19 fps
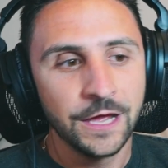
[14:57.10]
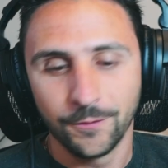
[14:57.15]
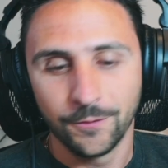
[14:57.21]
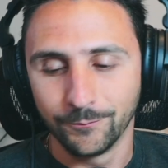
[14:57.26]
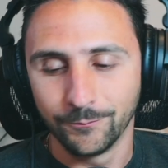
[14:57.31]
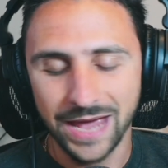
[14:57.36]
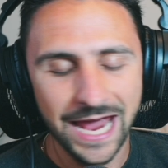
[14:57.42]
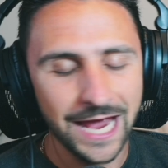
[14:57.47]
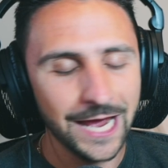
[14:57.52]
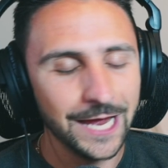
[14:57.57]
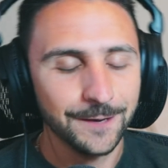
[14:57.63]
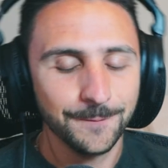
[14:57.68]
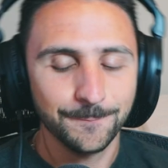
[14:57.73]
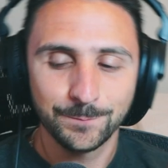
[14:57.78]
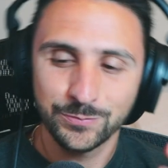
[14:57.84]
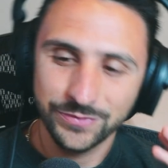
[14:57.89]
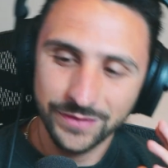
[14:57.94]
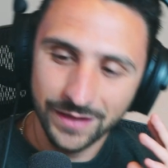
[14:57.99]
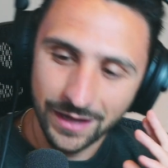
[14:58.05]

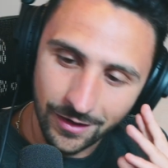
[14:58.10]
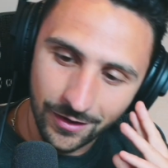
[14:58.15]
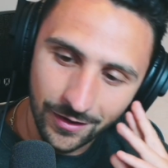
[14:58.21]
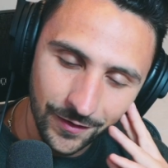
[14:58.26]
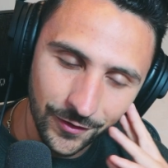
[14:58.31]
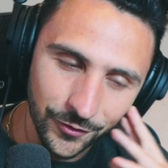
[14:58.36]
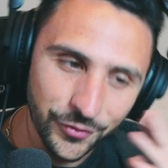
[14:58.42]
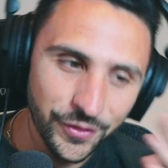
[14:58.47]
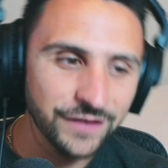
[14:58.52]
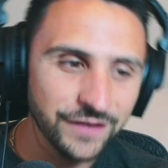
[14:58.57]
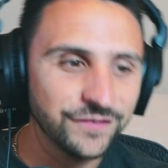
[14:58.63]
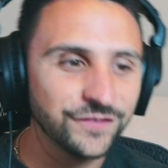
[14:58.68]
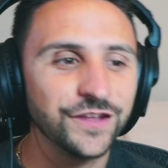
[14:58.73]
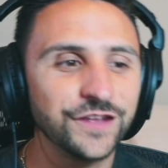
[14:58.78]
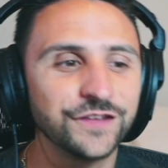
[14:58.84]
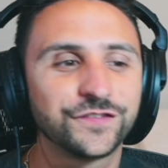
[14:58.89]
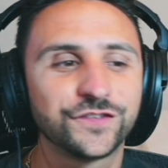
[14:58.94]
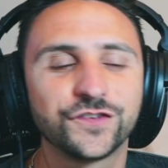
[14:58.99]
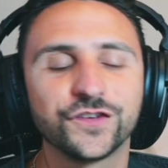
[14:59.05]
Man,
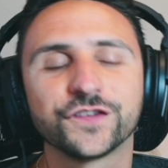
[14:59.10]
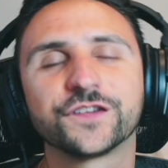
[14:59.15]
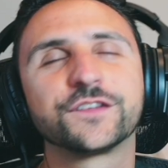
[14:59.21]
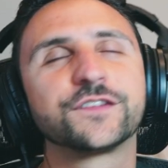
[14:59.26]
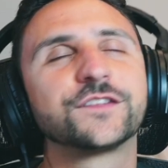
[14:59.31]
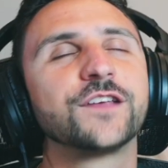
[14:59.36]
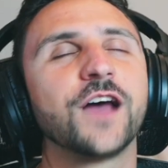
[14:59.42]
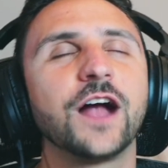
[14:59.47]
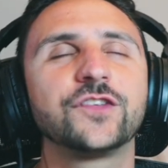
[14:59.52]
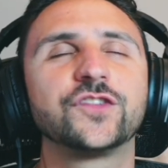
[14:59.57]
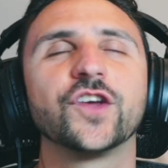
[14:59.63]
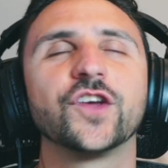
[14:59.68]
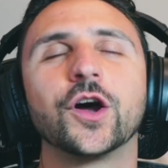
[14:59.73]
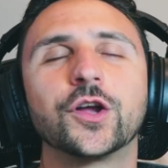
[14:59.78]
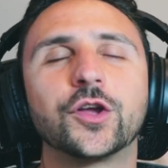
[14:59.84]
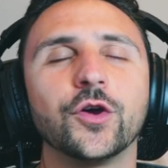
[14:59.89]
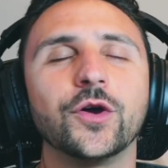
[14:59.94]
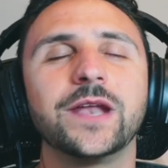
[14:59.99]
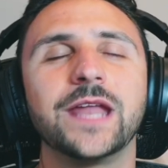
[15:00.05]
this is just such
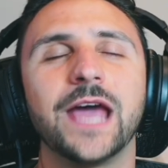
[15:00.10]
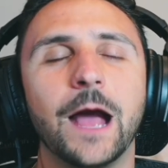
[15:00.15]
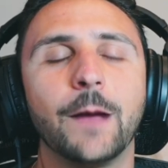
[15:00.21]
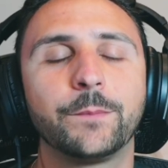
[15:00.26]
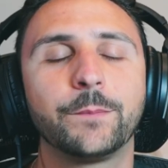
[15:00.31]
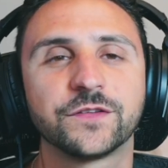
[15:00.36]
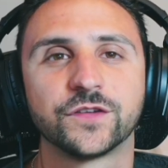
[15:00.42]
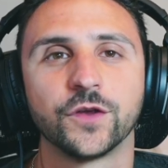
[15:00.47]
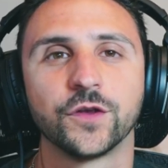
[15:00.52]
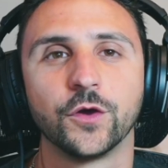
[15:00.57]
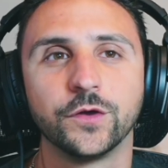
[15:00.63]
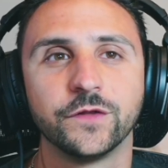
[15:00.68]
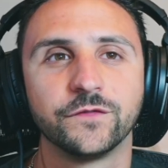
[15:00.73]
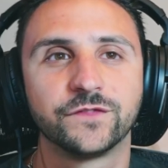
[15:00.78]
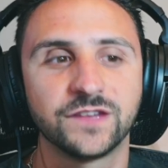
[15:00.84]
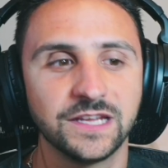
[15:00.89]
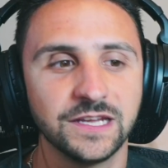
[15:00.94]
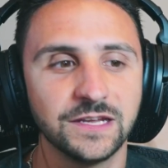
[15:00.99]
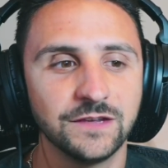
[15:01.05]
a good episode
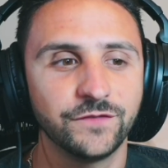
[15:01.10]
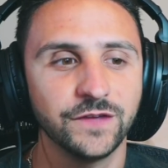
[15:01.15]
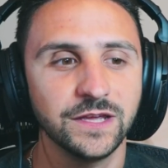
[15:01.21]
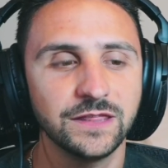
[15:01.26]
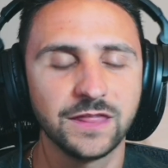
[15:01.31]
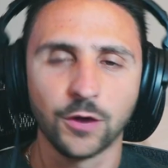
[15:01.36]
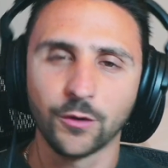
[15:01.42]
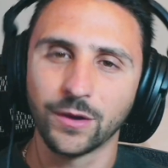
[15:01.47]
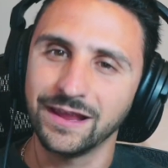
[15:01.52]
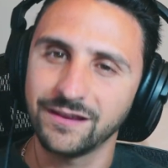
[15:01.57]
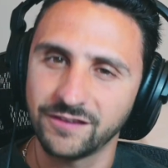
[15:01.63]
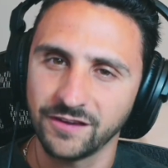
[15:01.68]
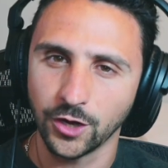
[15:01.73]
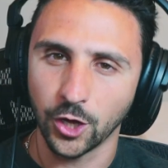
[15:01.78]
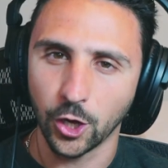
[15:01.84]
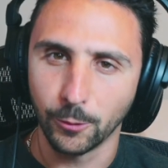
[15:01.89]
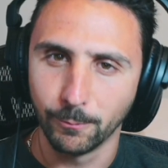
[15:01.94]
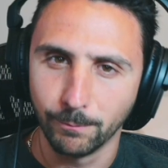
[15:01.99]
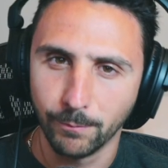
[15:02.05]
of TV. There
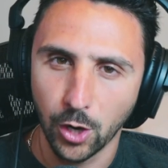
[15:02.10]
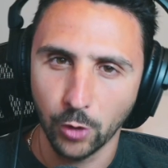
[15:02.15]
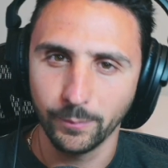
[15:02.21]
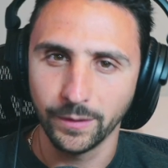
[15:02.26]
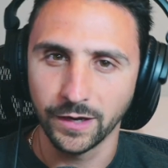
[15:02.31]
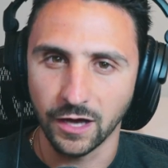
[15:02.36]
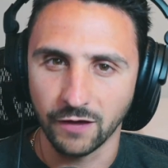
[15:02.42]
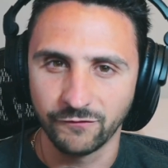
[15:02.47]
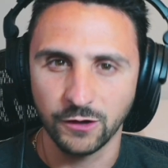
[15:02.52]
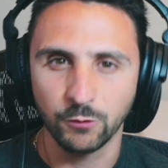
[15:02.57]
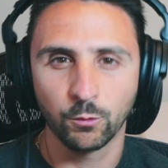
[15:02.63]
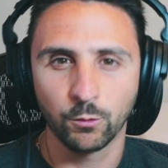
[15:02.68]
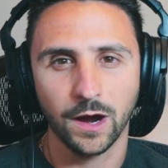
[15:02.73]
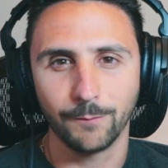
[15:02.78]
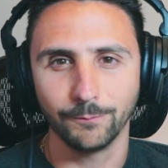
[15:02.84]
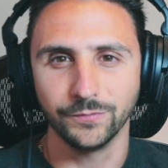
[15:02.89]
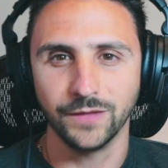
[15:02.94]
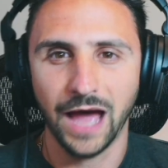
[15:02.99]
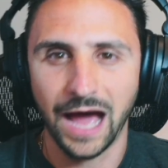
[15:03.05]
isn't a moment of it
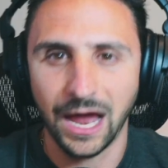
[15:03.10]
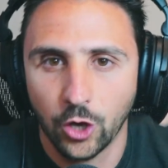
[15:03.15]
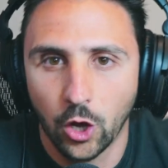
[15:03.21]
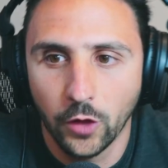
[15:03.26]
where I'm not